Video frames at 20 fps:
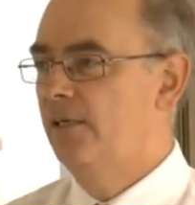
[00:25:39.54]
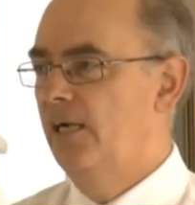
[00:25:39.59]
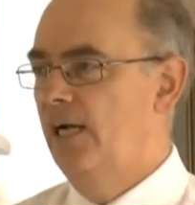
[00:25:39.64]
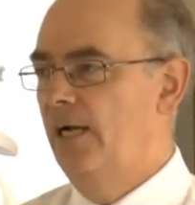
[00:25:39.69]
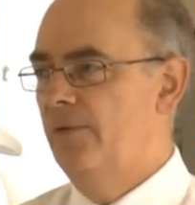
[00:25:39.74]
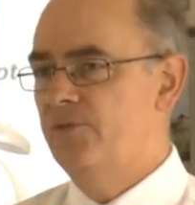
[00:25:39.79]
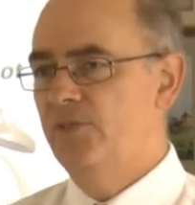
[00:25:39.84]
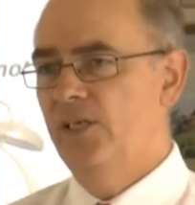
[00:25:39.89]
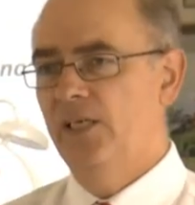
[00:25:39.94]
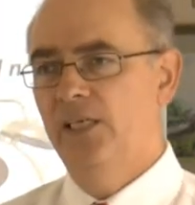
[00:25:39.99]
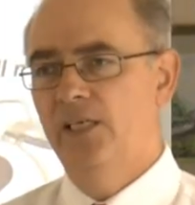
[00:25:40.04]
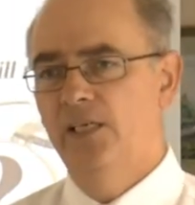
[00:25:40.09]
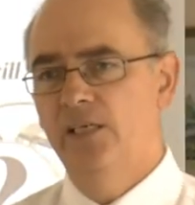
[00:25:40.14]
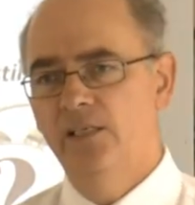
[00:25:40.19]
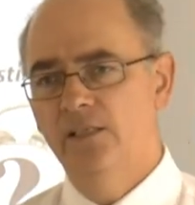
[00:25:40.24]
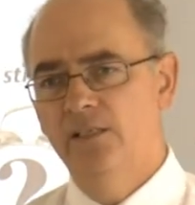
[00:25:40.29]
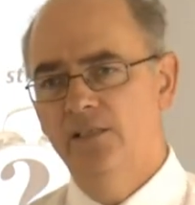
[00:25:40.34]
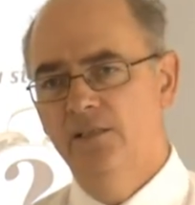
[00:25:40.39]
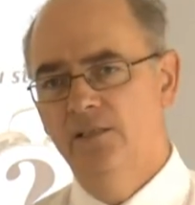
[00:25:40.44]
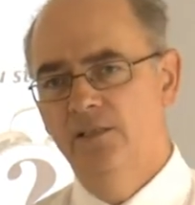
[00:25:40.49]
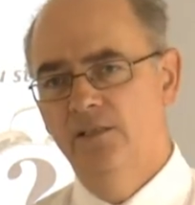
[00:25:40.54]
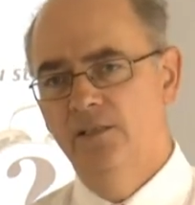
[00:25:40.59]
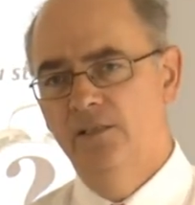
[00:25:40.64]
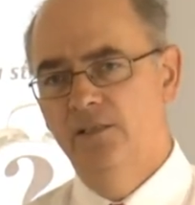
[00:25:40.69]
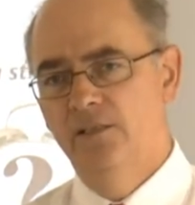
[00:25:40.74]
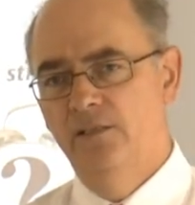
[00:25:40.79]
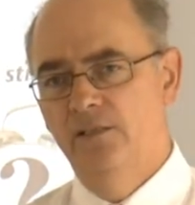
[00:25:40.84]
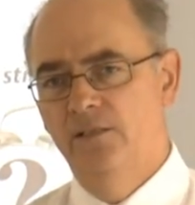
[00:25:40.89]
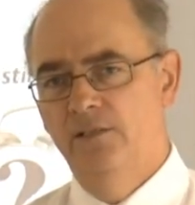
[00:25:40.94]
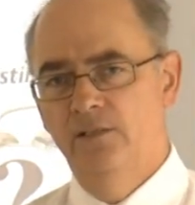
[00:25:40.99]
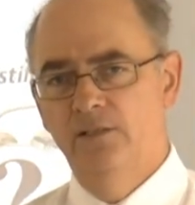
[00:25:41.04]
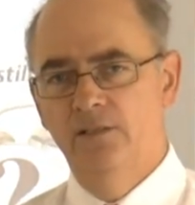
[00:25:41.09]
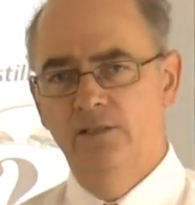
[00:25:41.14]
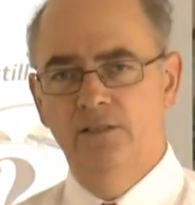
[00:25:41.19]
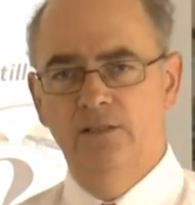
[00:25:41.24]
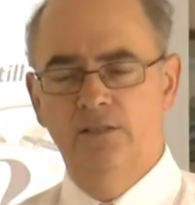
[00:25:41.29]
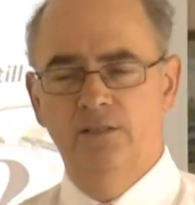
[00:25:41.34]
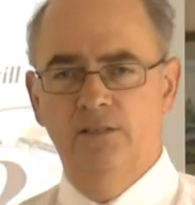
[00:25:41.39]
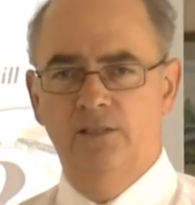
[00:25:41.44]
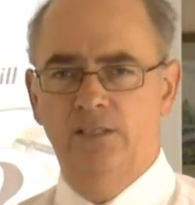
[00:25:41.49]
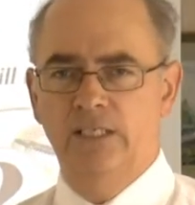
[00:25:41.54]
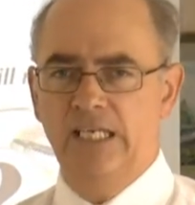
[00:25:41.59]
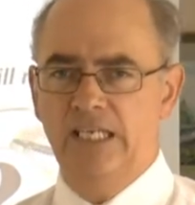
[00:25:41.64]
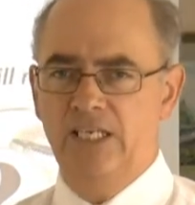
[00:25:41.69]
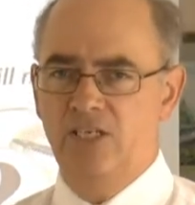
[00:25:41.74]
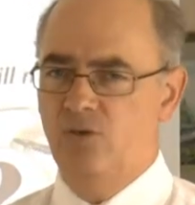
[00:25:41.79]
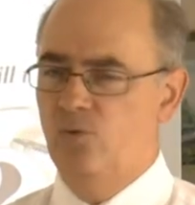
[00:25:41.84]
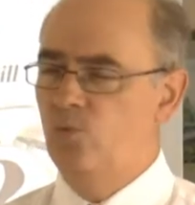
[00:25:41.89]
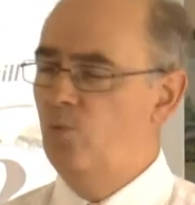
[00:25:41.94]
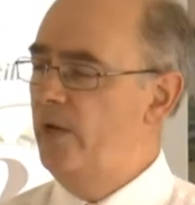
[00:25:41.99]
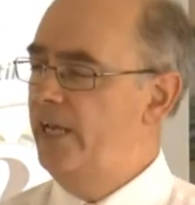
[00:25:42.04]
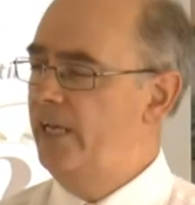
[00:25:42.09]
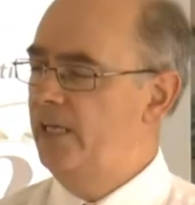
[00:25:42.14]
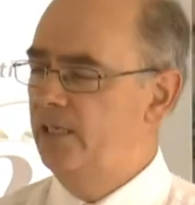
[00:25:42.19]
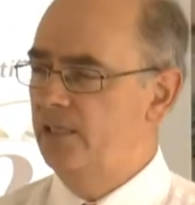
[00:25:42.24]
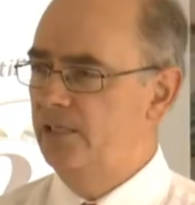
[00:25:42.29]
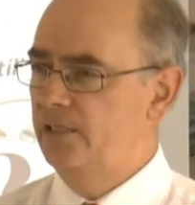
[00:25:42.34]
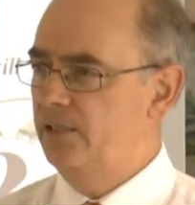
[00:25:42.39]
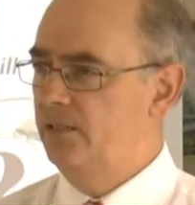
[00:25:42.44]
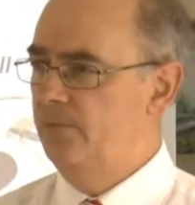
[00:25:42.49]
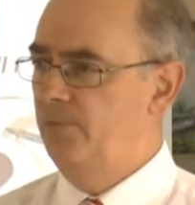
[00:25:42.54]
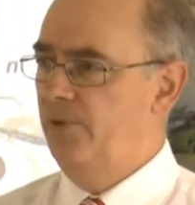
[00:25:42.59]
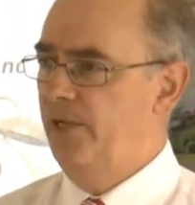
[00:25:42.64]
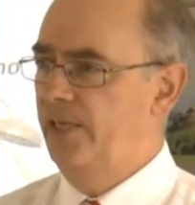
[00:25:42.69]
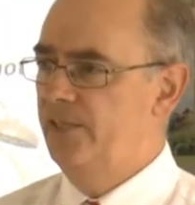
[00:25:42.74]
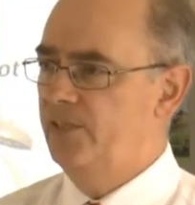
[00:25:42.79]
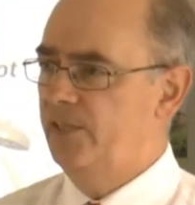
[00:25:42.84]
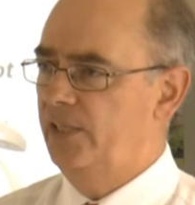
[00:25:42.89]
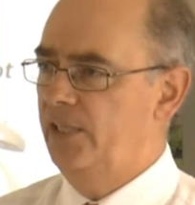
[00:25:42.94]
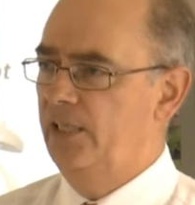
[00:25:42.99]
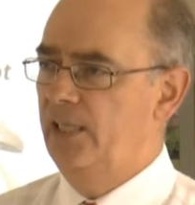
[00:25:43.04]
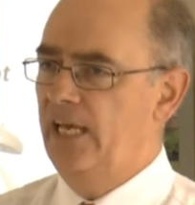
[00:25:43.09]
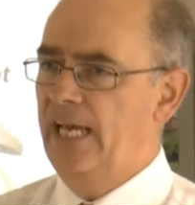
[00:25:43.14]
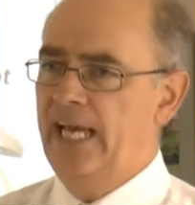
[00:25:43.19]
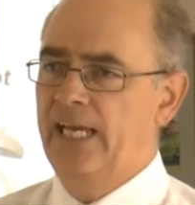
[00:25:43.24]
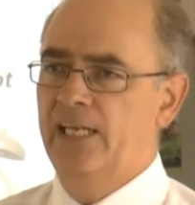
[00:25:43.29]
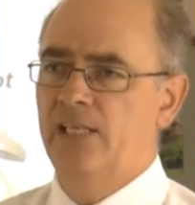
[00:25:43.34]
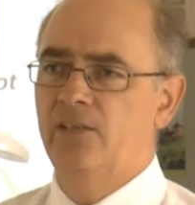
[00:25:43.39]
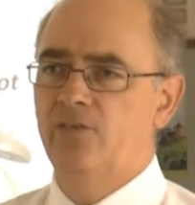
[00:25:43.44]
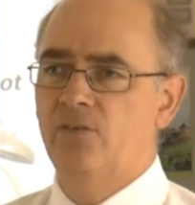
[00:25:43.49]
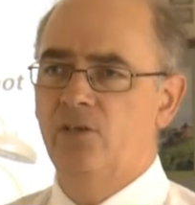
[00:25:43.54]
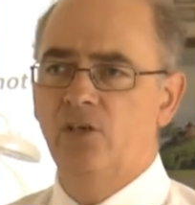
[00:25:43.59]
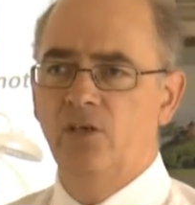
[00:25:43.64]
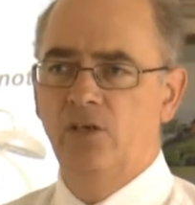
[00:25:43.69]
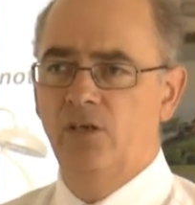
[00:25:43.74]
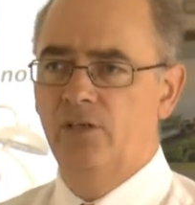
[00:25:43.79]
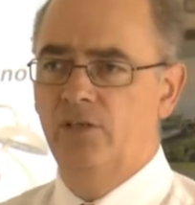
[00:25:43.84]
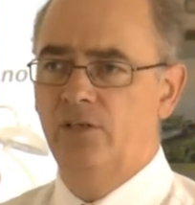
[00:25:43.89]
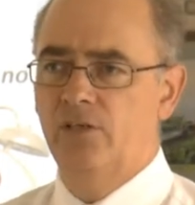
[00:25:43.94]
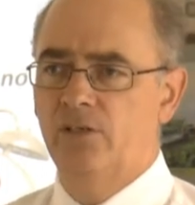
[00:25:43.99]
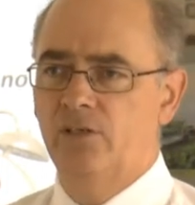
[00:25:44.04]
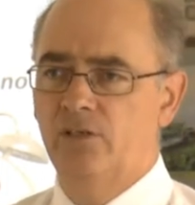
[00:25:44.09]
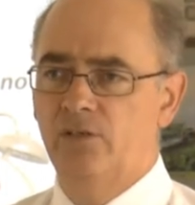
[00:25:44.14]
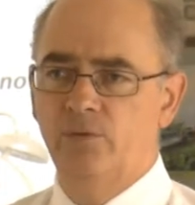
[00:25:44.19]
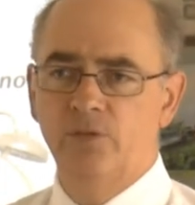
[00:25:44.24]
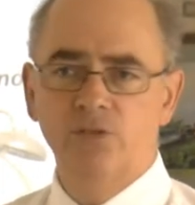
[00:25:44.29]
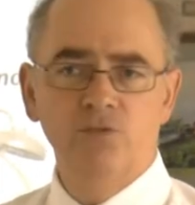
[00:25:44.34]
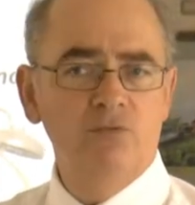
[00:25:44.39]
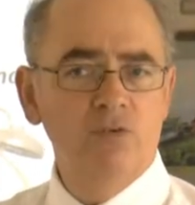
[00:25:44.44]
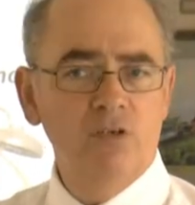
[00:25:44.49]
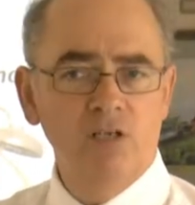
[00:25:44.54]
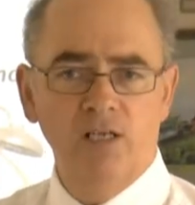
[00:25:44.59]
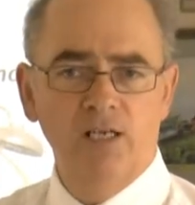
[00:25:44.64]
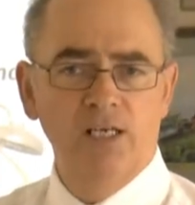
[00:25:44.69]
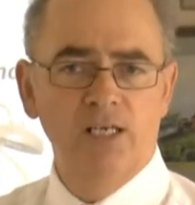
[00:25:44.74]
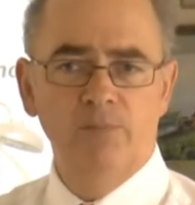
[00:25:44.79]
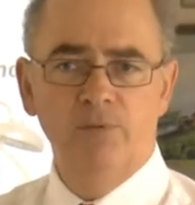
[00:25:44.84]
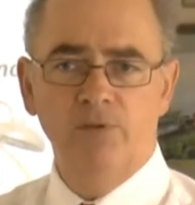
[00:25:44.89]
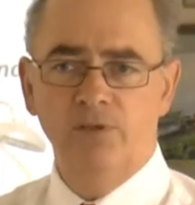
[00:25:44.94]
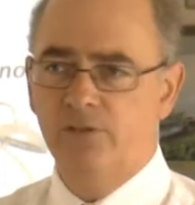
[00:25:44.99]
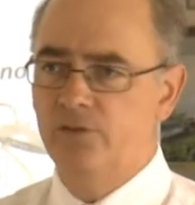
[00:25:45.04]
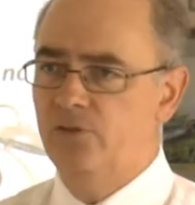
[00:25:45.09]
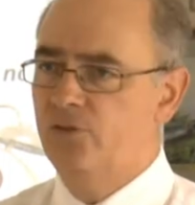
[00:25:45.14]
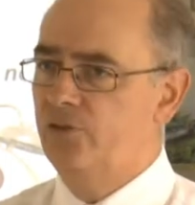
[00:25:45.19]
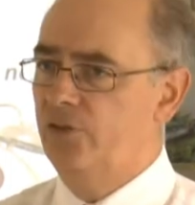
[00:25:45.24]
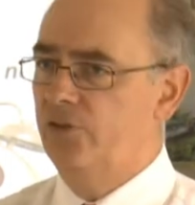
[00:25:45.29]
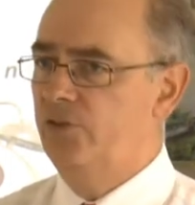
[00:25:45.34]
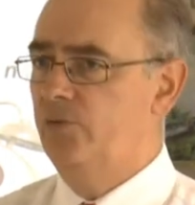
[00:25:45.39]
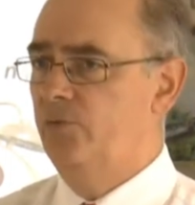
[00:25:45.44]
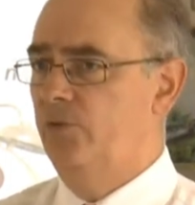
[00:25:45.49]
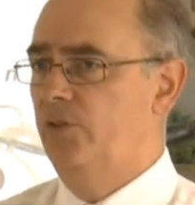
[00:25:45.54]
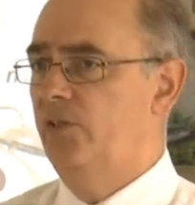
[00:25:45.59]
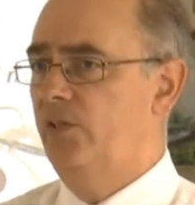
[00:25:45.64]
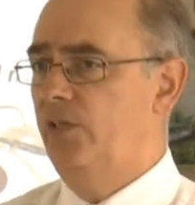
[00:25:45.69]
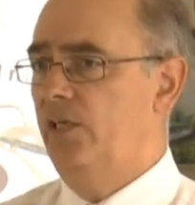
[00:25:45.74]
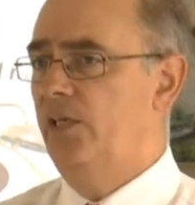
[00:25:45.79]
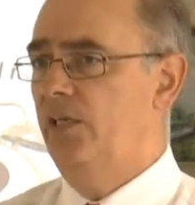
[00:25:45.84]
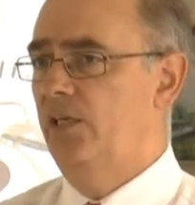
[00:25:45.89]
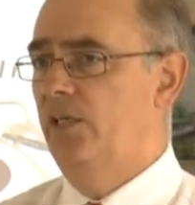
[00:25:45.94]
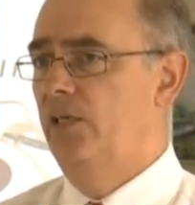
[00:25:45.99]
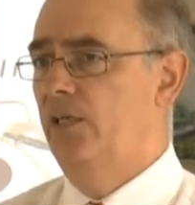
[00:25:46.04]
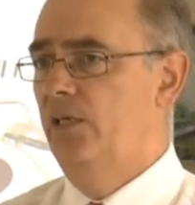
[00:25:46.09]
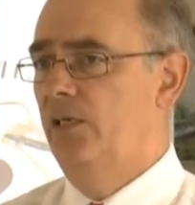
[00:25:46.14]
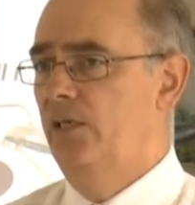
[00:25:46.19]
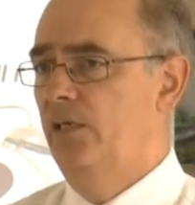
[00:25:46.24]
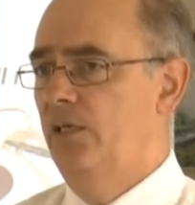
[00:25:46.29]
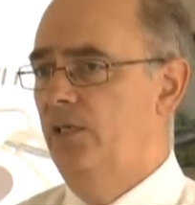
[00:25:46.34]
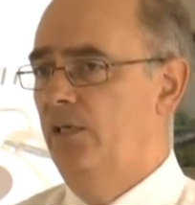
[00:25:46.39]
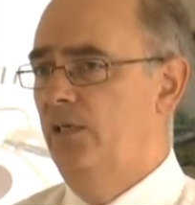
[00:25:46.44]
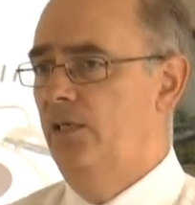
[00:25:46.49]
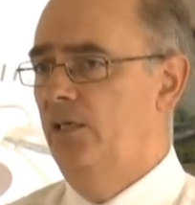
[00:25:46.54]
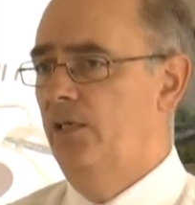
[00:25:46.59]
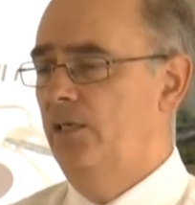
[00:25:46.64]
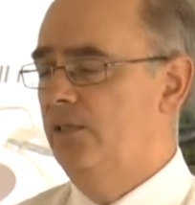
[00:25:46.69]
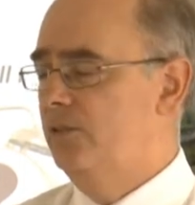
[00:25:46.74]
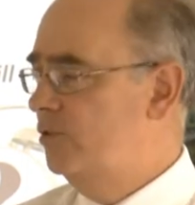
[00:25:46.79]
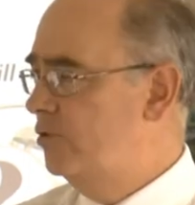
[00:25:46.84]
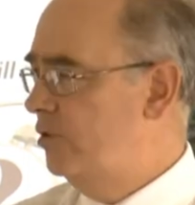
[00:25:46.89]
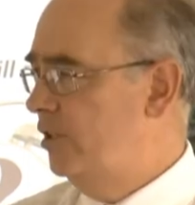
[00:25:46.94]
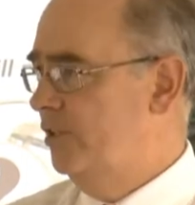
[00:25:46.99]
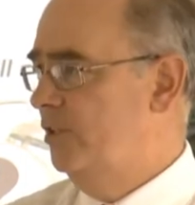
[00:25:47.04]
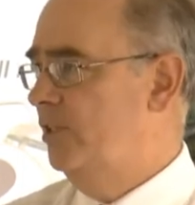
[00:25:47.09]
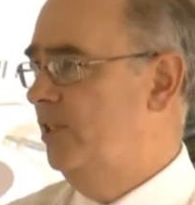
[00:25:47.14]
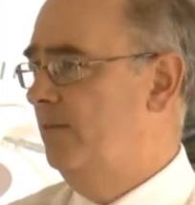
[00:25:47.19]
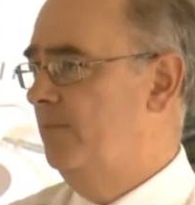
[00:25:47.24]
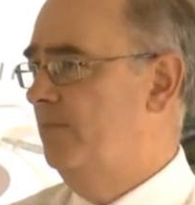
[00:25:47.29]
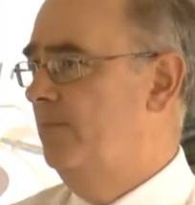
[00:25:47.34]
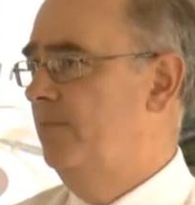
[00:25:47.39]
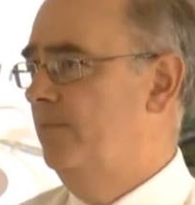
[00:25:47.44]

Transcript: I'm saying here, take your weakness and place it in the hand of the God who is reliable and trustworthy, and trust him.